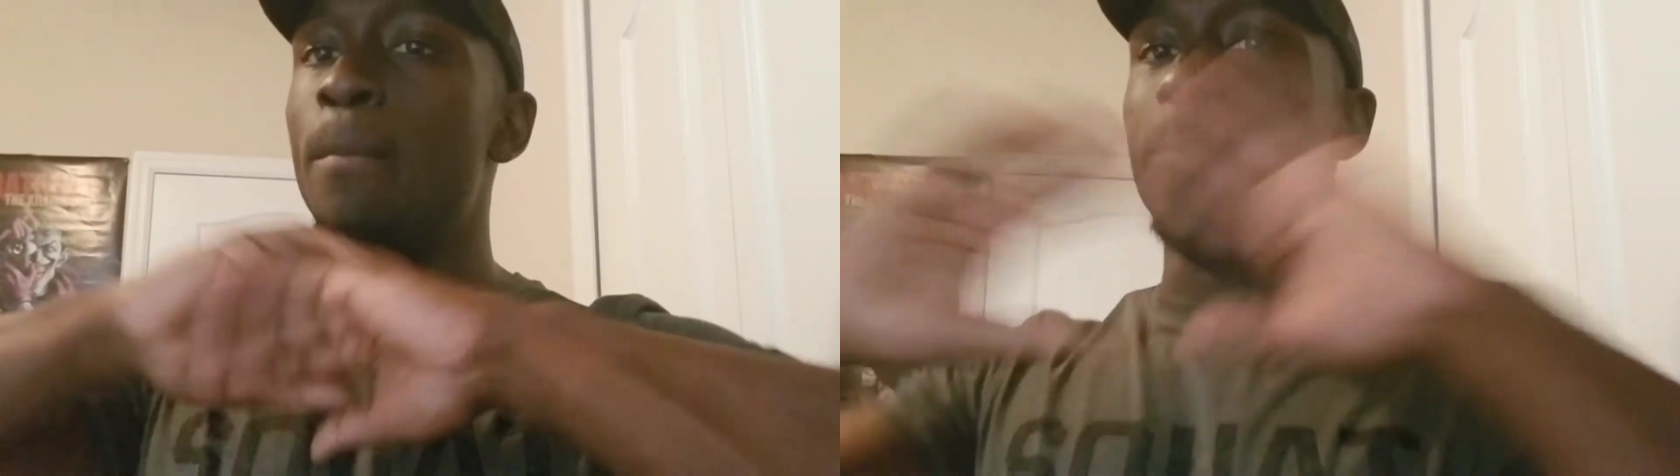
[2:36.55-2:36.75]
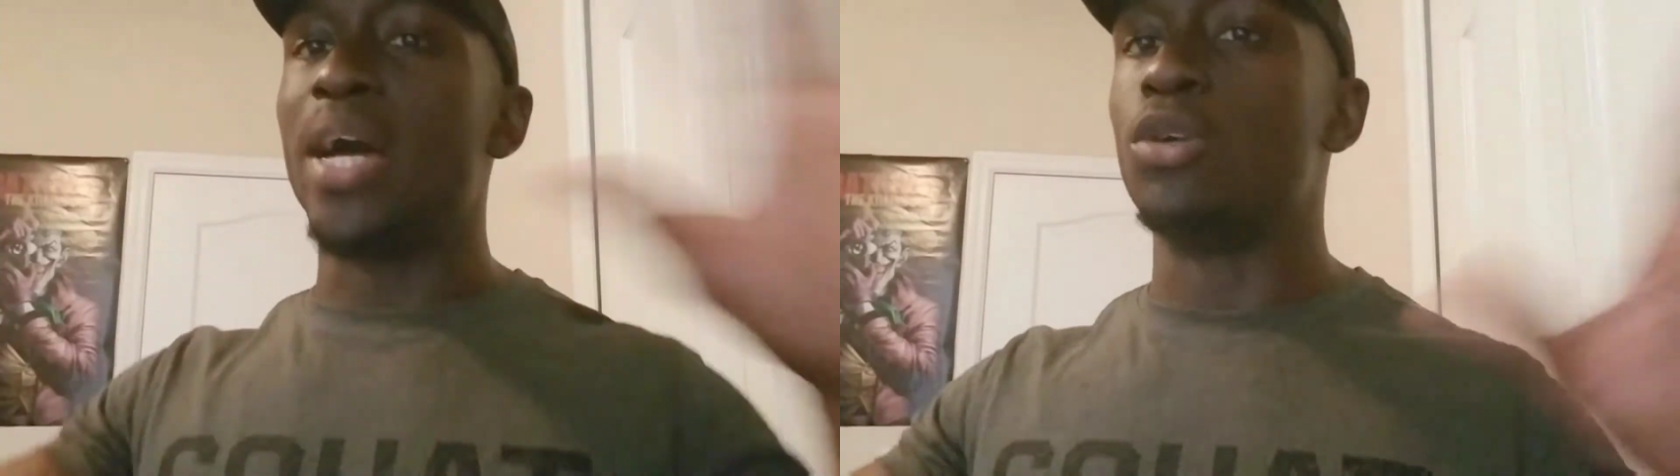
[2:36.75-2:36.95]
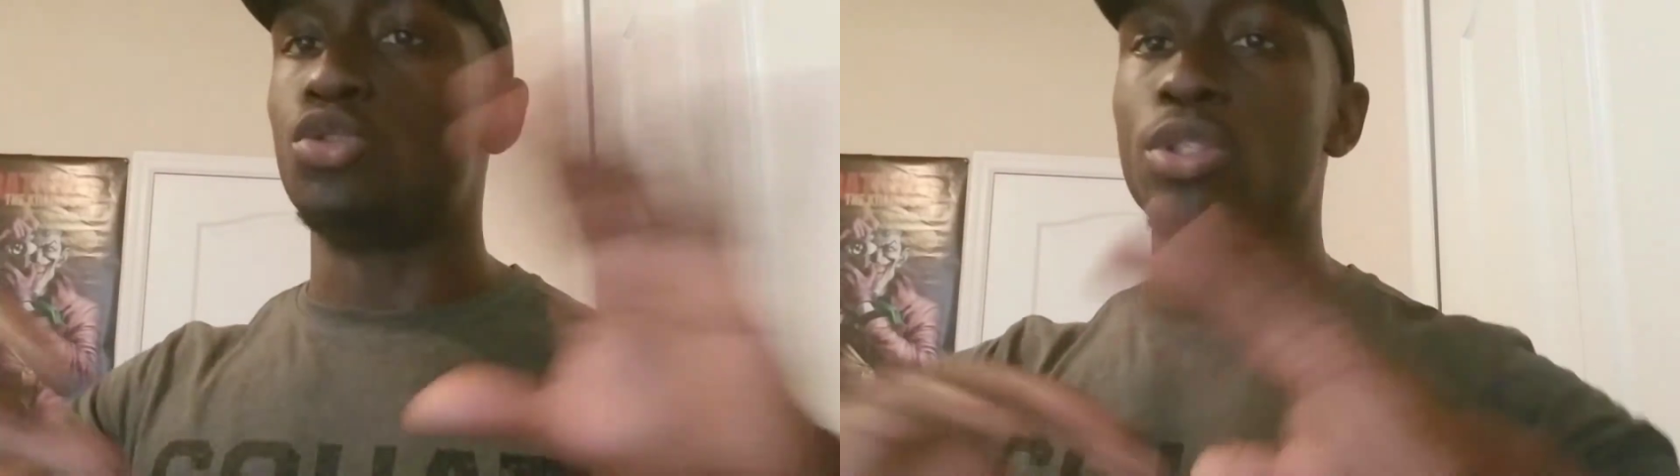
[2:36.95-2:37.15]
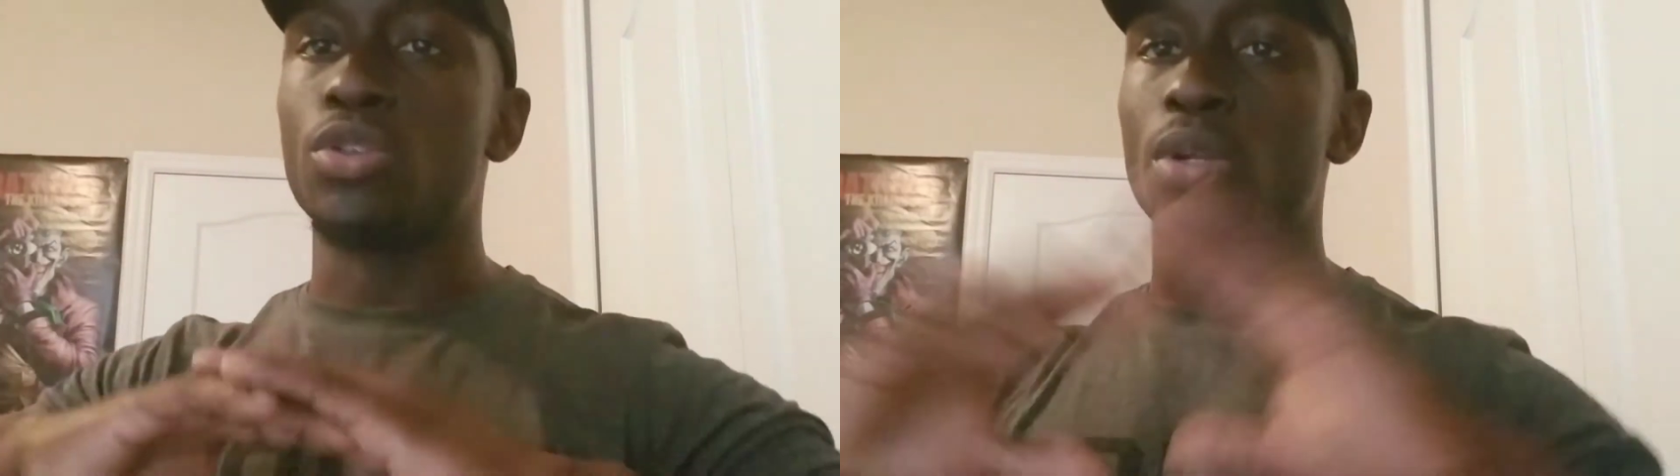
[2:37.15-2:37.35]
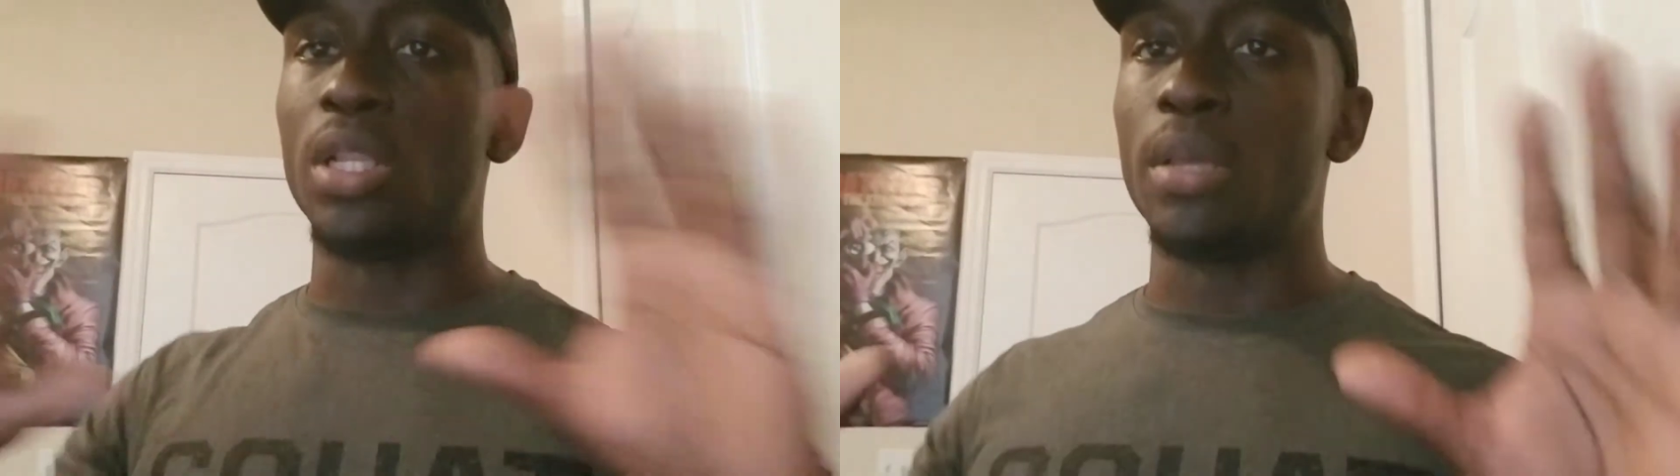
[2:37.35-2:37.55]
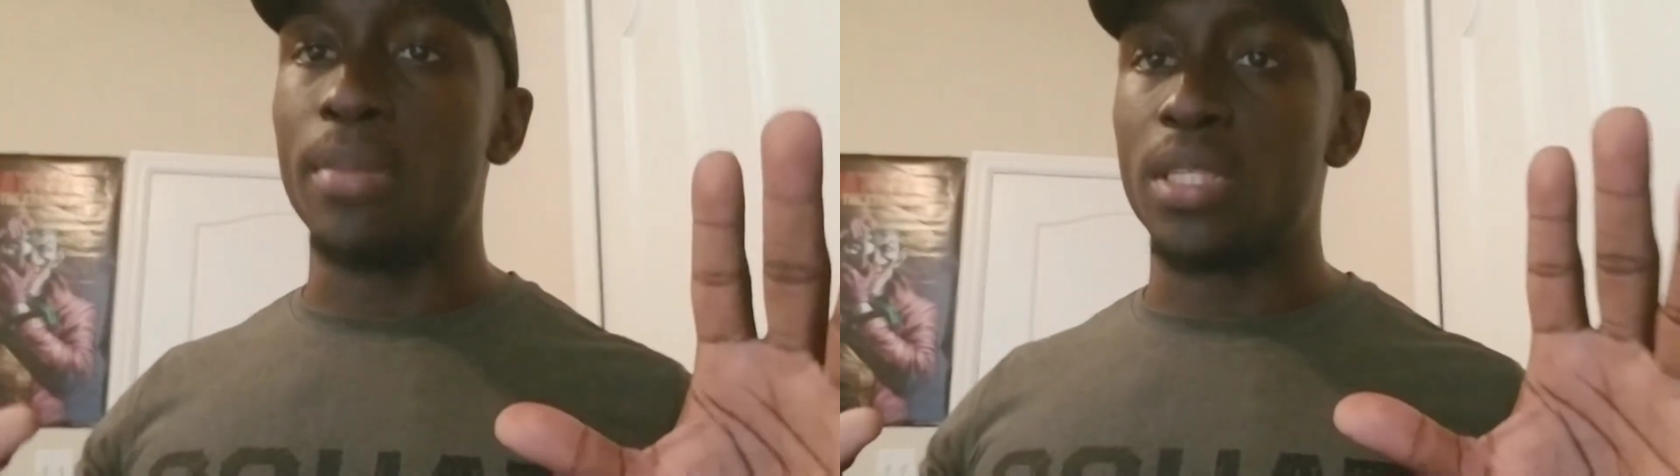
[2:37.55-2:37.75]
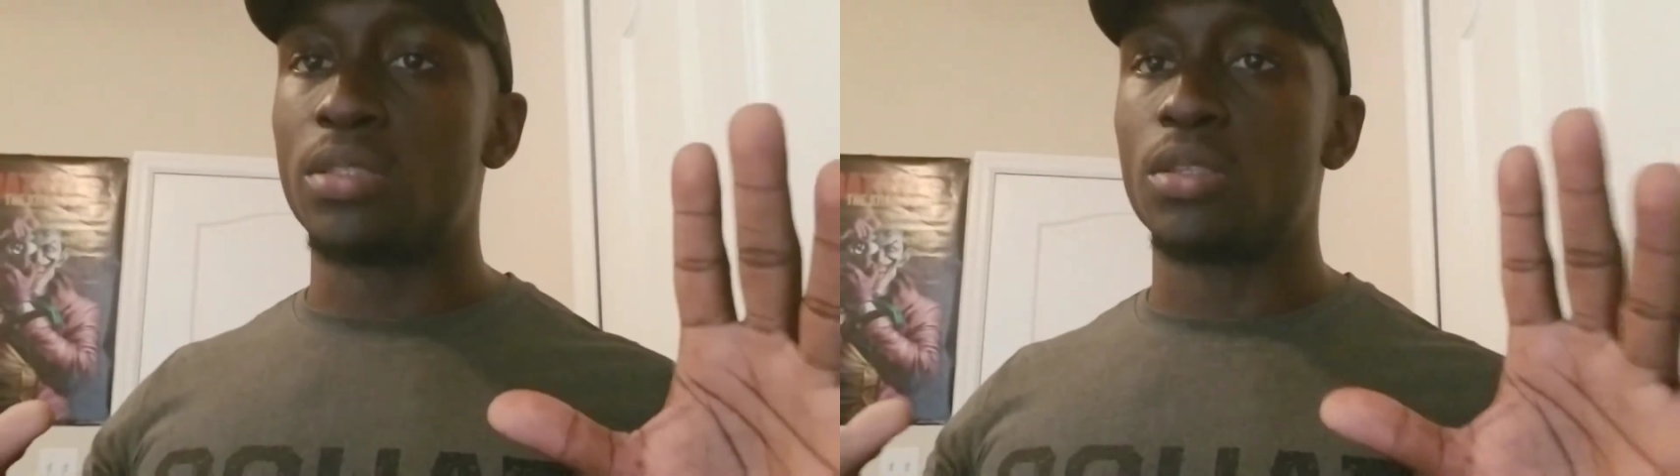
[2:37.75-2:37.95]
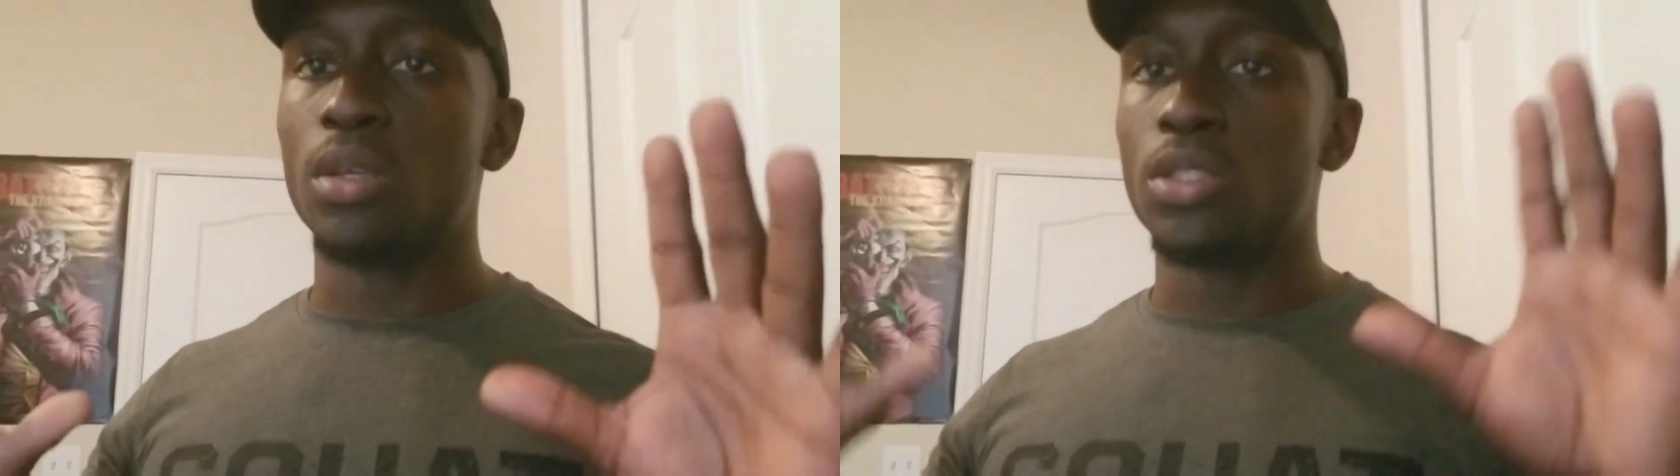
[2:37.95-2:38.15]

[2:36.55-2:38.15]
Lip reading: boundaries or limits